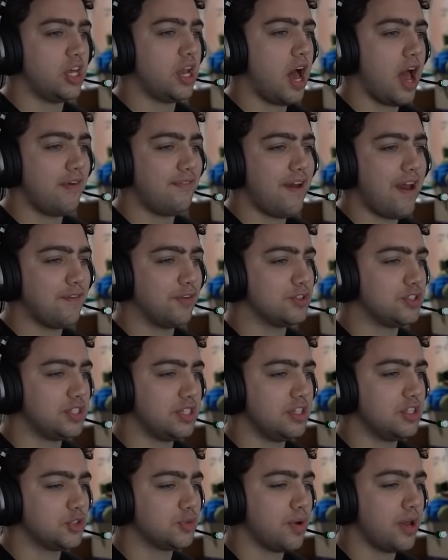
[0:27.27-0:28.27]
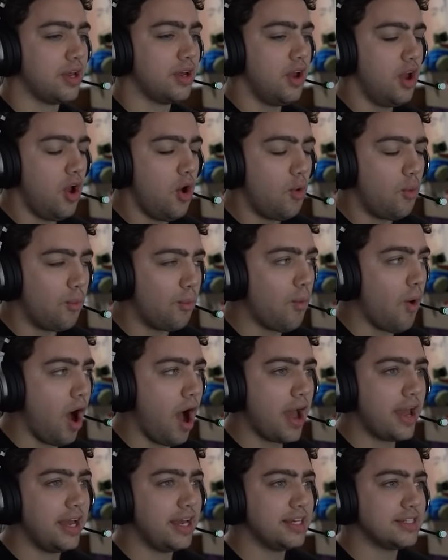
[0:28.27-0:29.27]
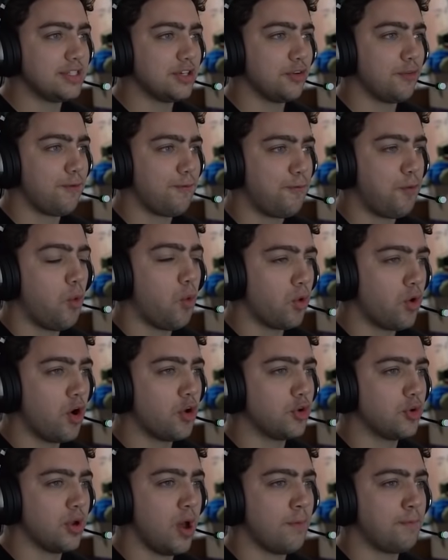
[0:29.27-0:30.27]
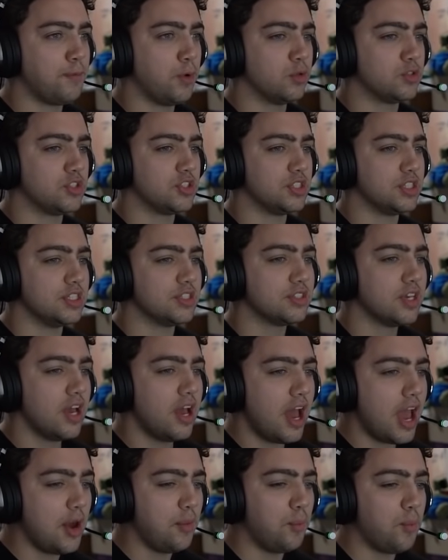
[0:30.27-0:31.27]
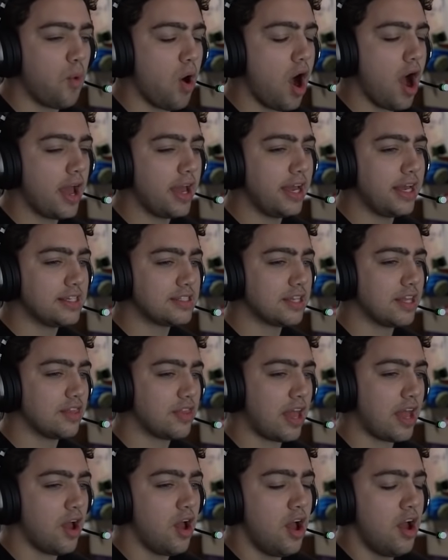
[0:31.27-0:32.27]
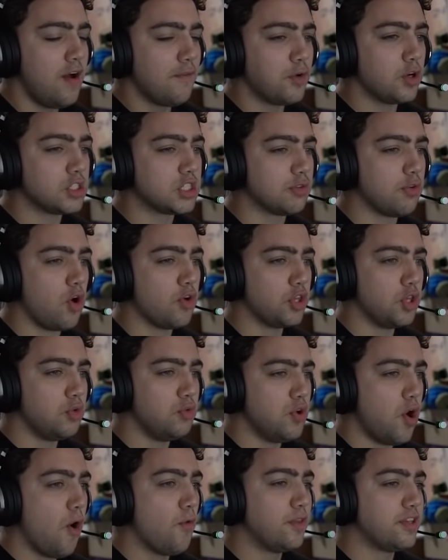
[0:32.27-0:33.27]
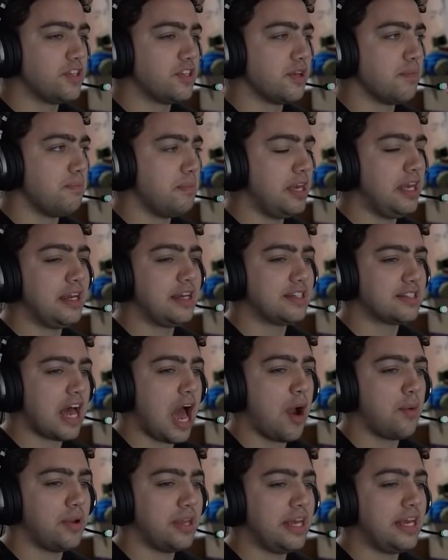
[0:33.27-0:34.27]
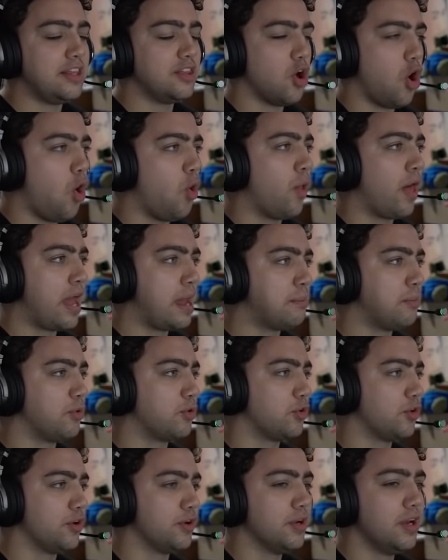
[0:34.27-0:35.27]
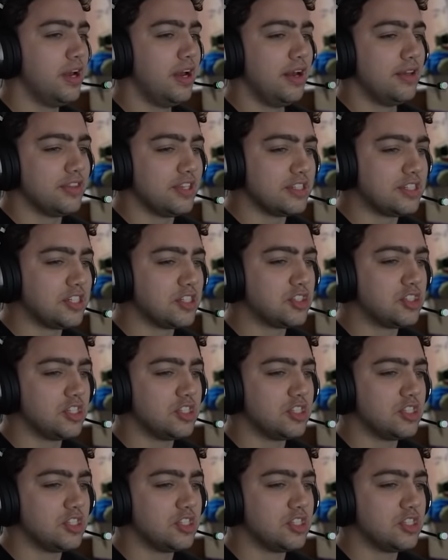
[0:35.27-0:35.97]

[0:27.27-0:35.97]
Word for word: I've ever seen this Reddit. Why is there 400 upvotes to this? And why is that? First of all, you know this isn't me because I would have eaten the whole hamburger. This is the